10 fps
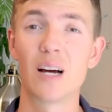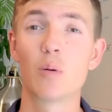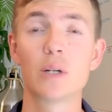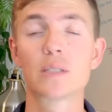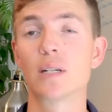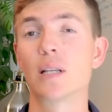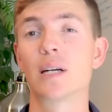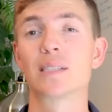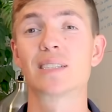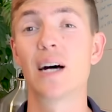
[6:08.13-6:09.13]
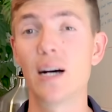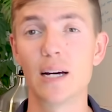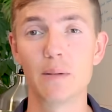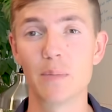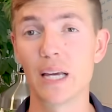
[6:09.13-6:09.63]
I wasted a lot of
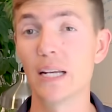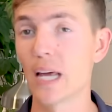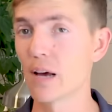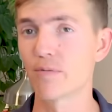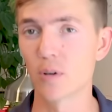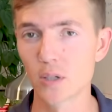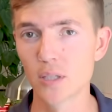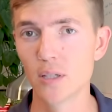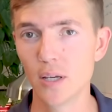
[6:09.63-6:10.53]
time and effort,